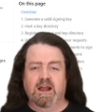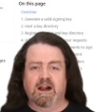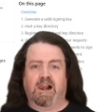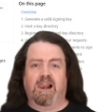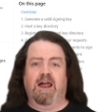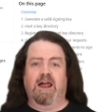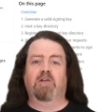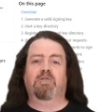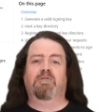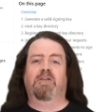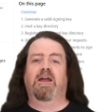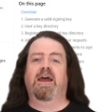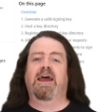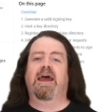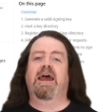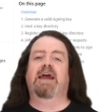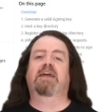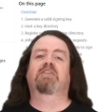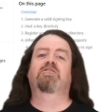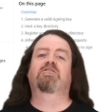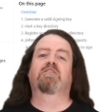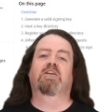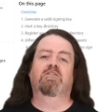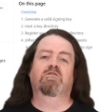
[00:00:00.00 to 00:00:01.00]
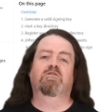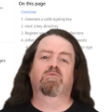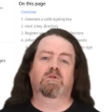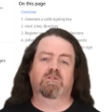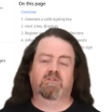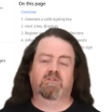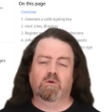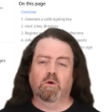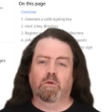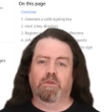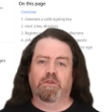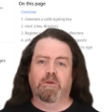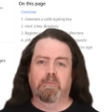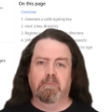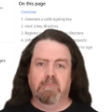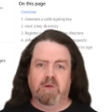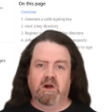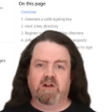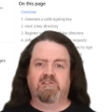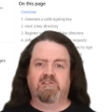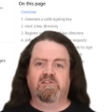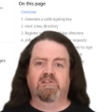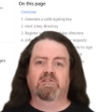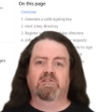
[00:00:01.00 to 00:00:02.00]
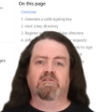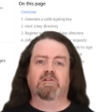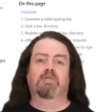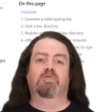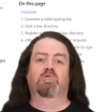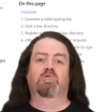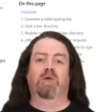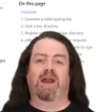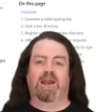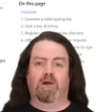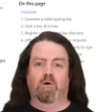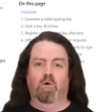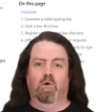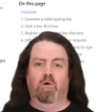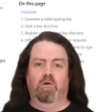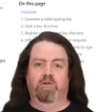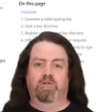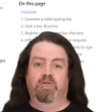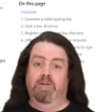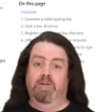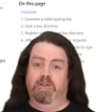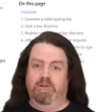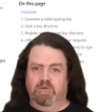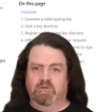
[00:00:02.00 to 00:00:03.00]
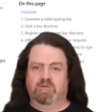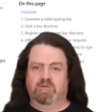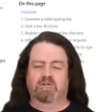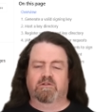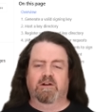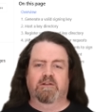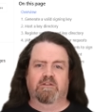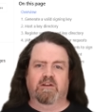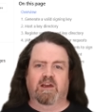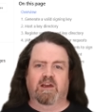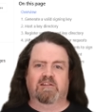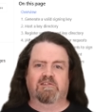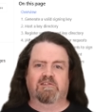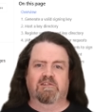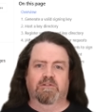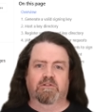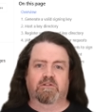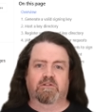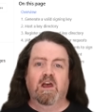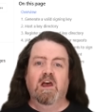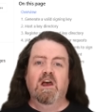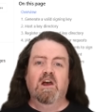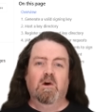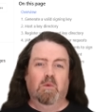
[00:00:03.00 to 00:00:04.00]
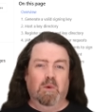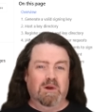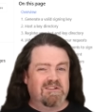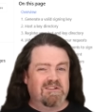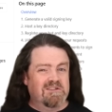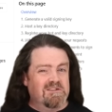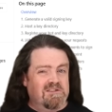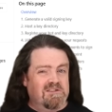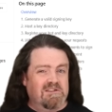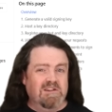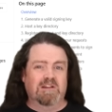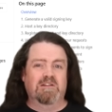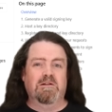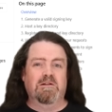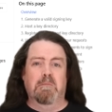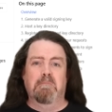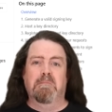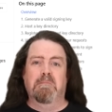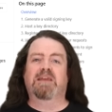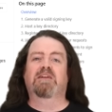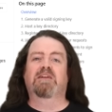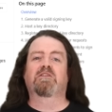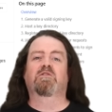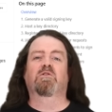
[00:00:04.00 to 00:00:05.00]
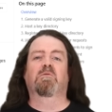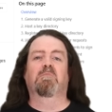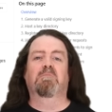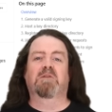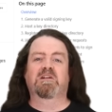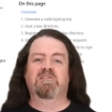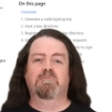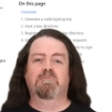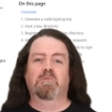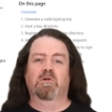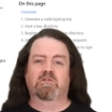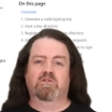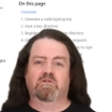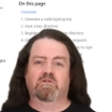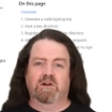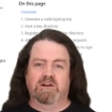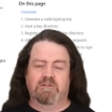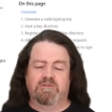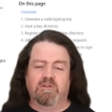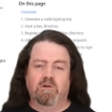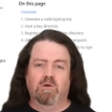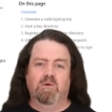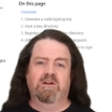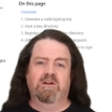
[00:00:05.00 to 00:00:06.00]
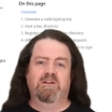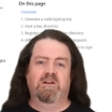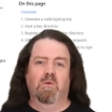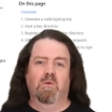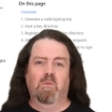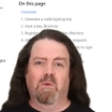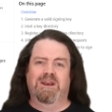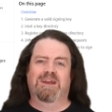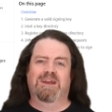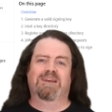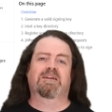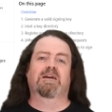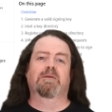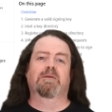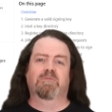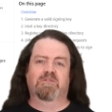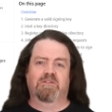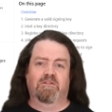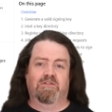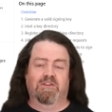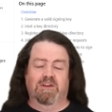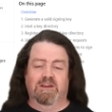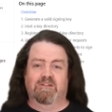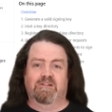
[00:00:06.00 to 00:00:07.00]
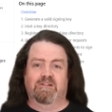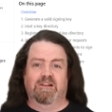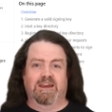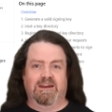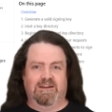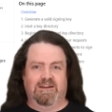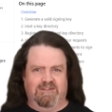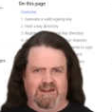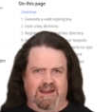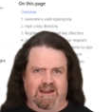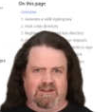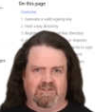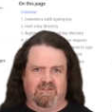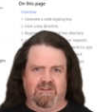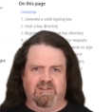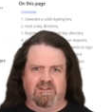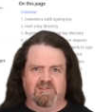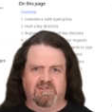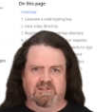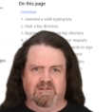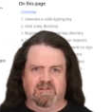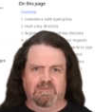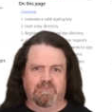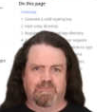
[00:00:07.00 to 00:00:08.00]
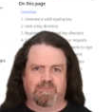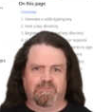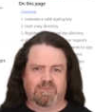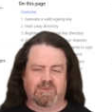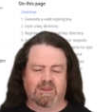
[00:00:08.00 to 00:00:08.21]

Cloudflare acts as what's called the merchant of record for those transactions, which should make it all much more straightforward when it comes to things like taxation.